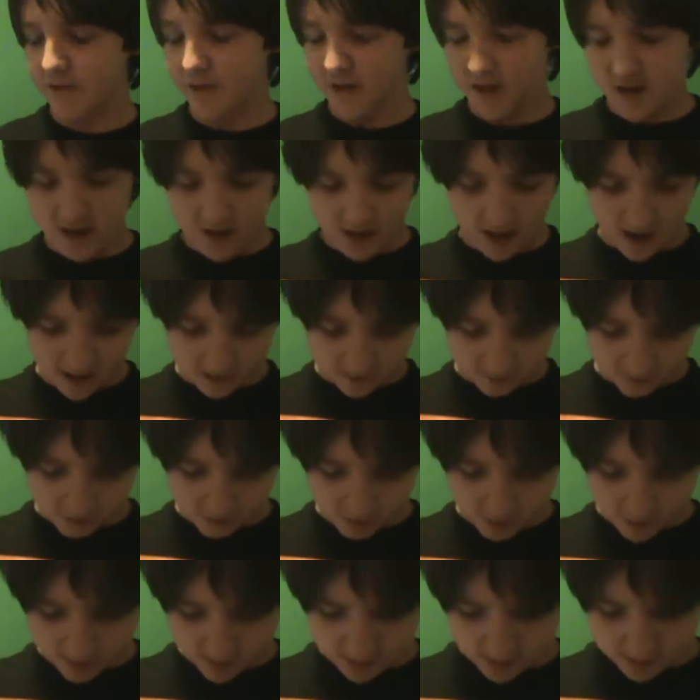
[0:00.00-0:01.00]
and I actually
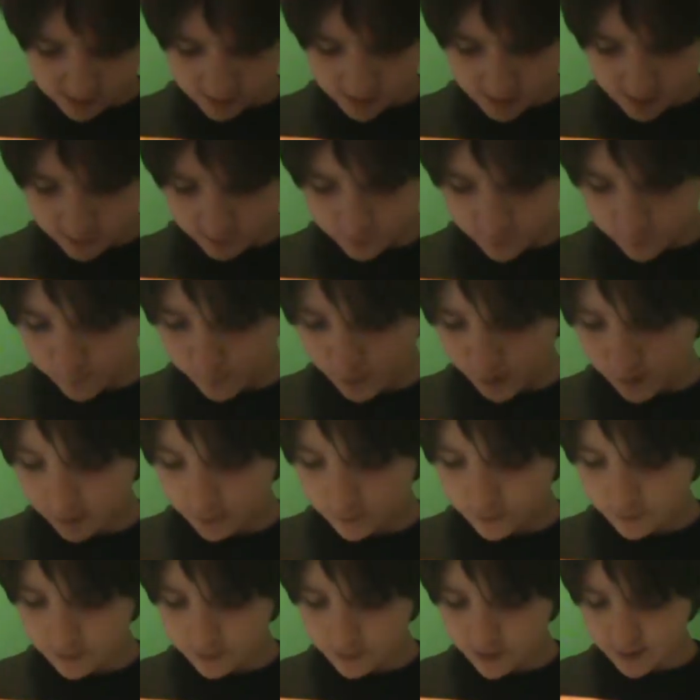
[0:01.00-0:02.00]
liked his character better
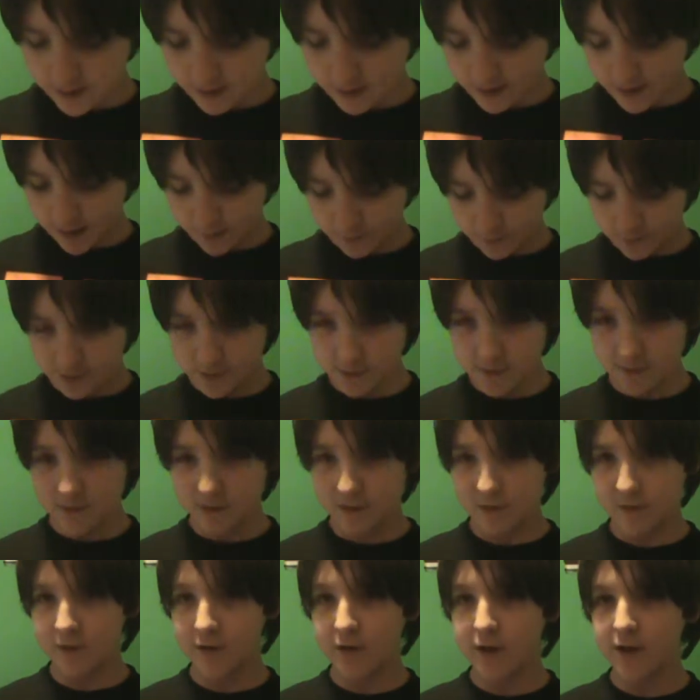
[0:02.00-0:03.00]
in the second half of season
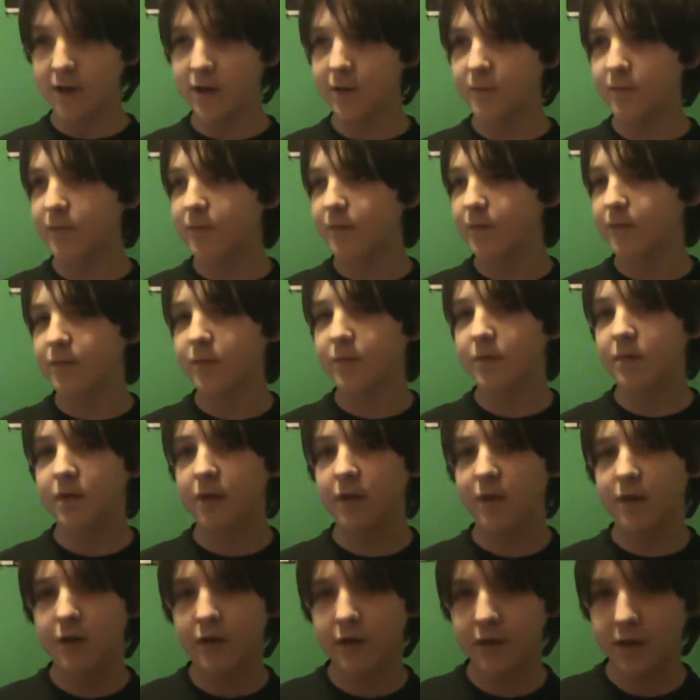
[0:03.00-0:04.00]
3,
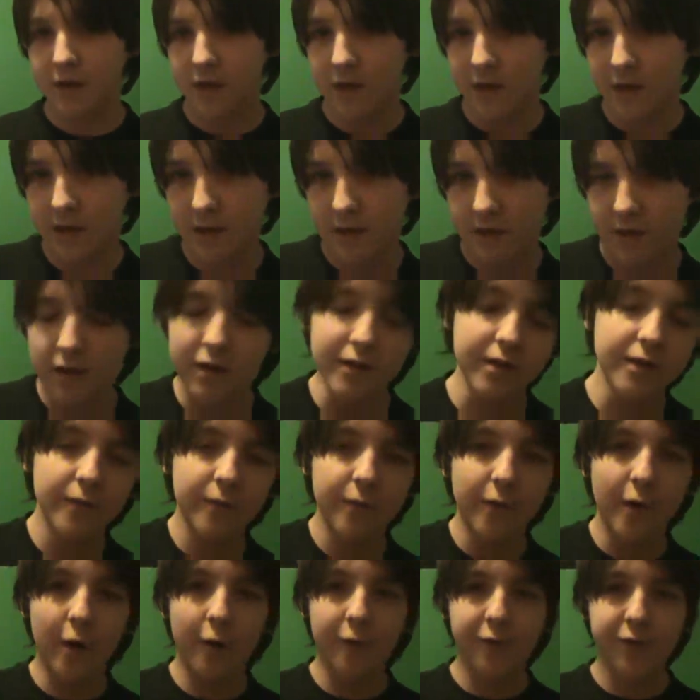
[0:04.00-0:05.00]
because he
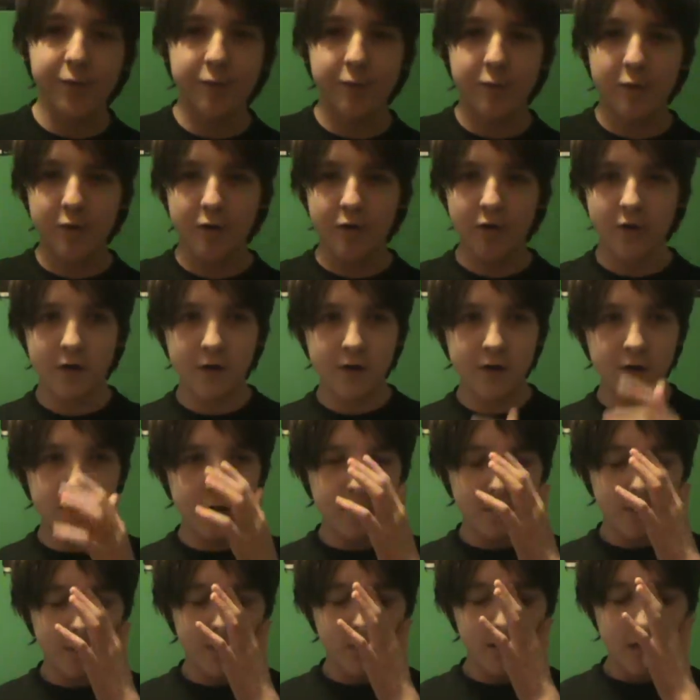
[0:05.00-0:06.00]
developed more,
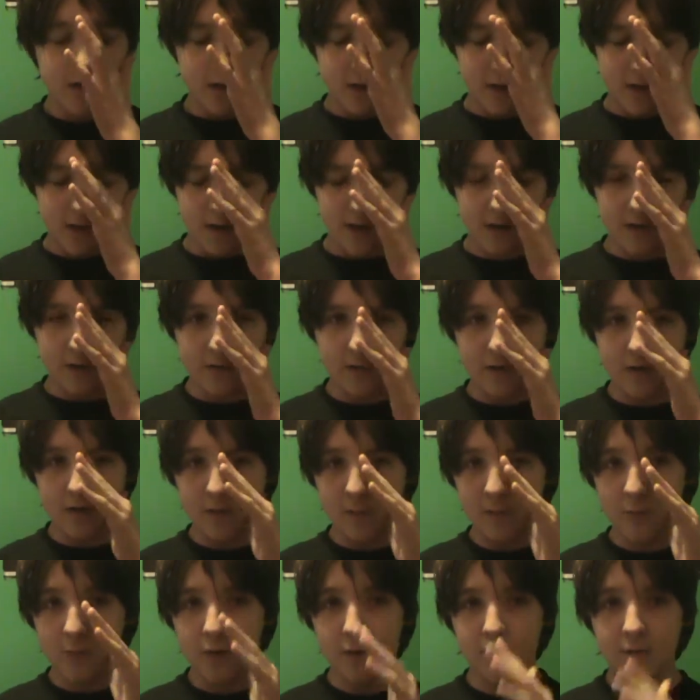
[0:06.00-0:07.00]
and there's
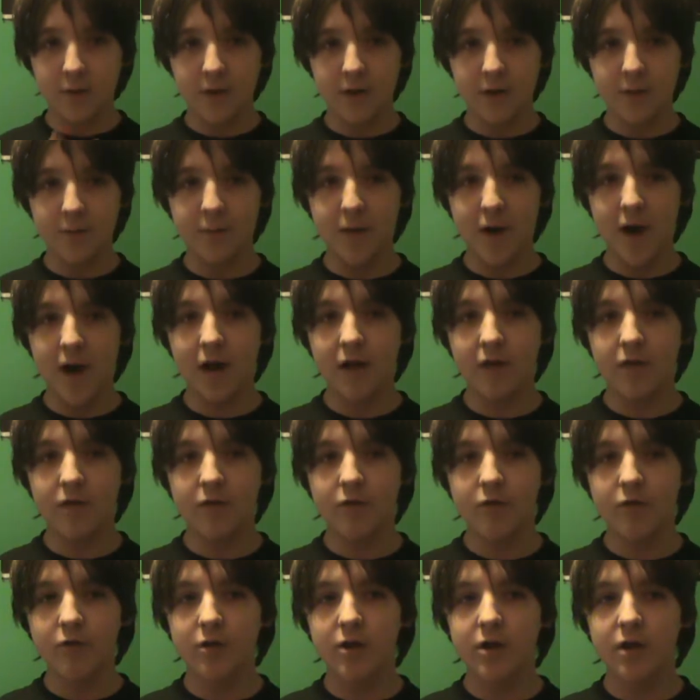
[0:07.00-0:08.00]
more of a
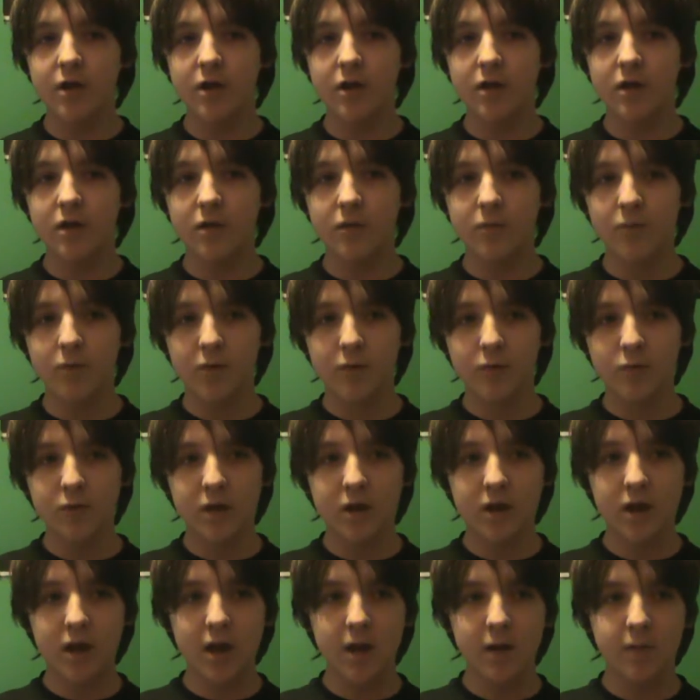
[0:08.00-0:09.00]
backstory
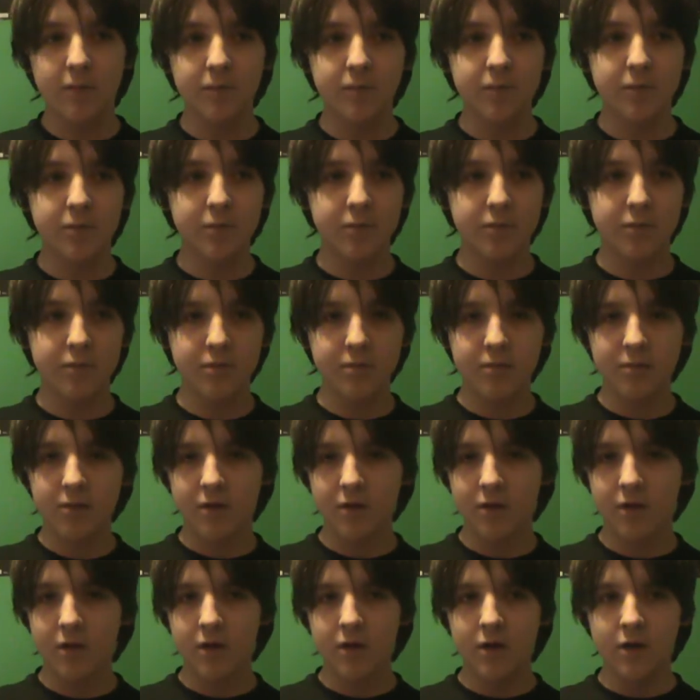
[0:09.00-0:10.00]
between them.
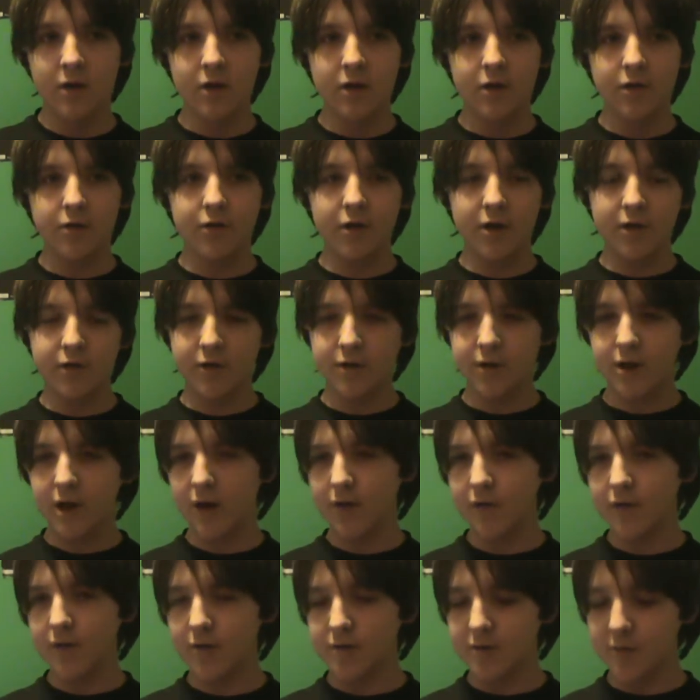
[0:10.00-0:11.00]
So I thought that
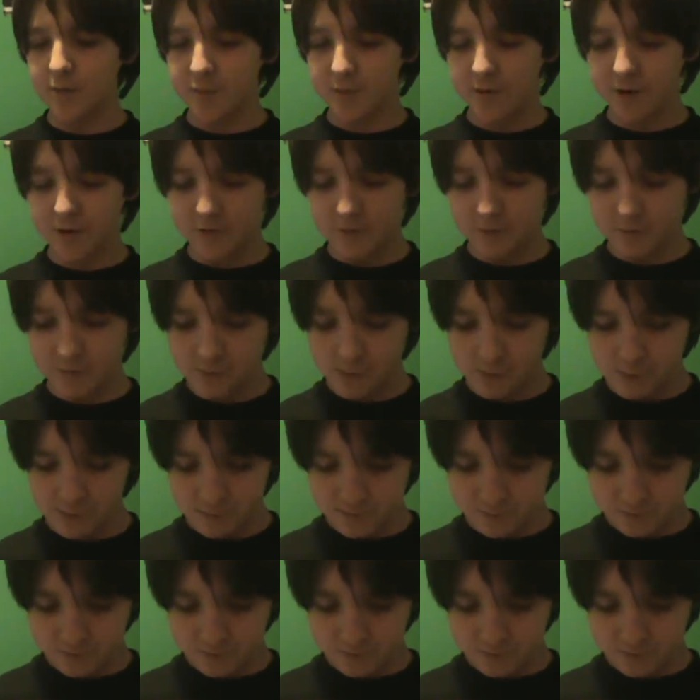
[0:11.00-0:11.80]
was actually pretty cool.